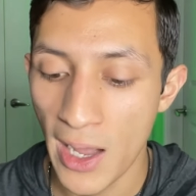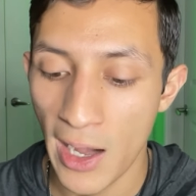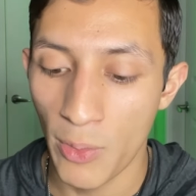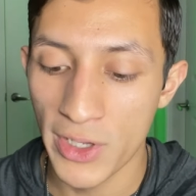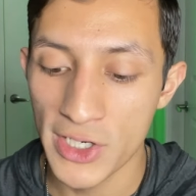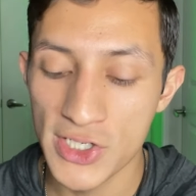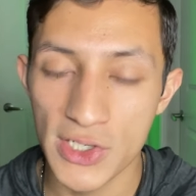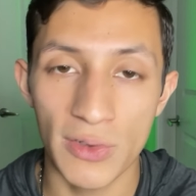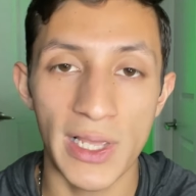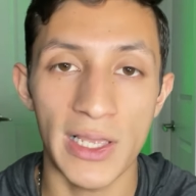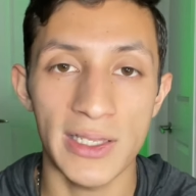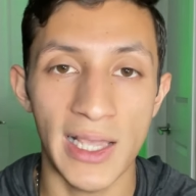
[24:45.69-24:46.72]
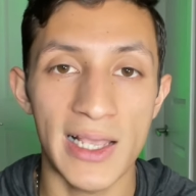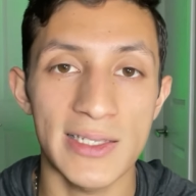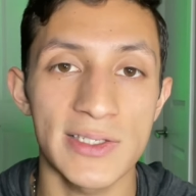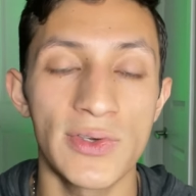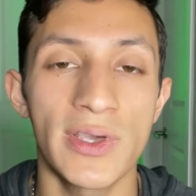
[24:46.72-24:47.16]
I want to show that
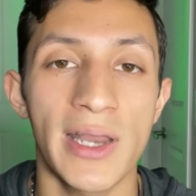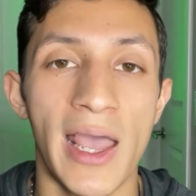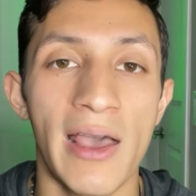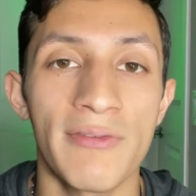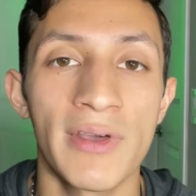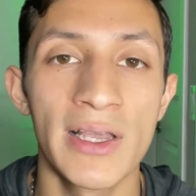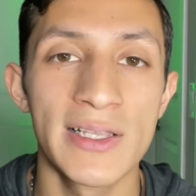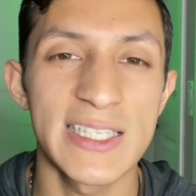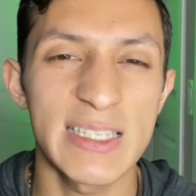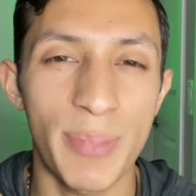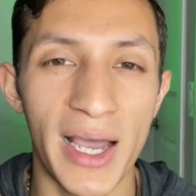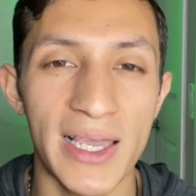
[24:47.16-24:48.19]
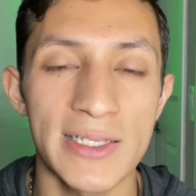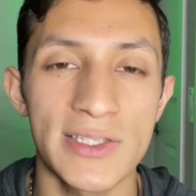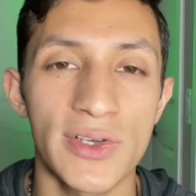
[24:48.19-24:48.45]
yes, you can have spice,